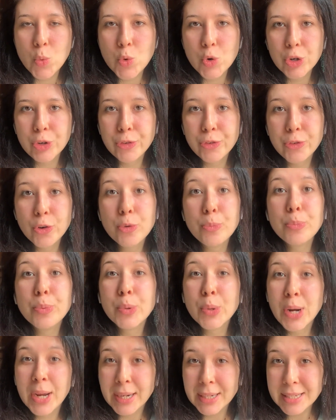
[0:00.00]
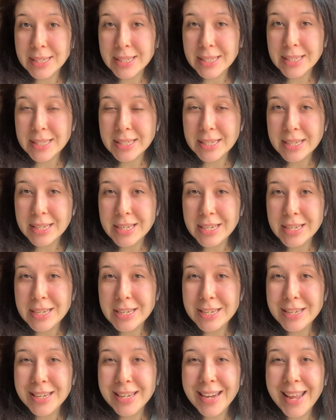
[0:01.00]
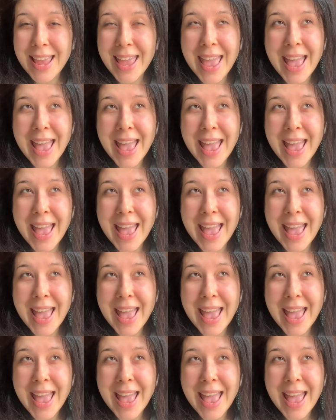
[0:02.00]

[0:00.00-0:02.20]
or for practicing